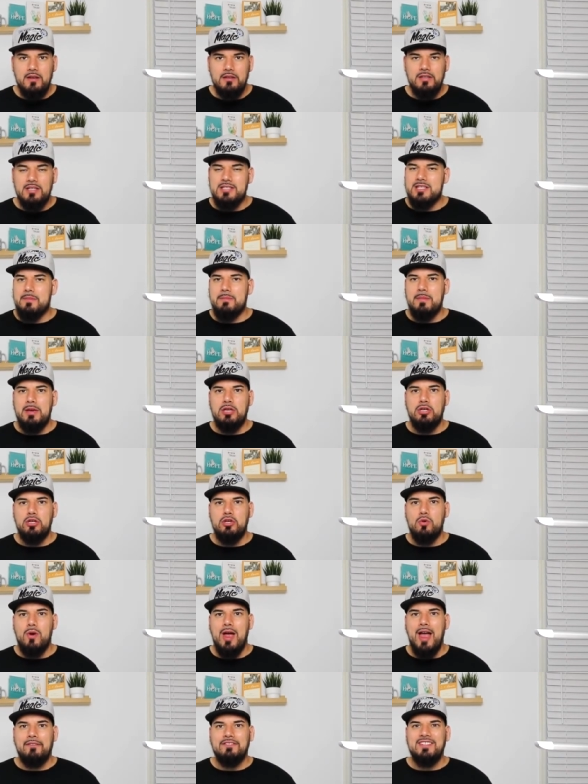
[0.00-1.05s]
doesn't mean you
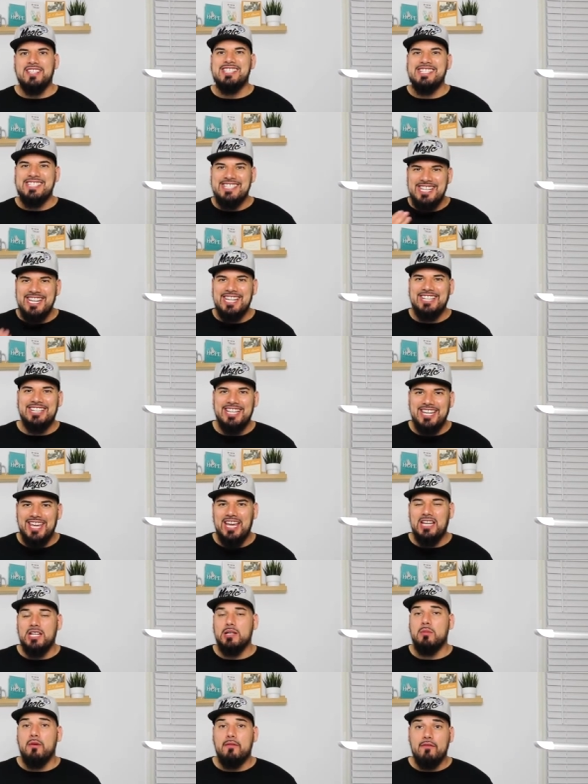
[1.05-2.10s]
don't have to seek the kingdom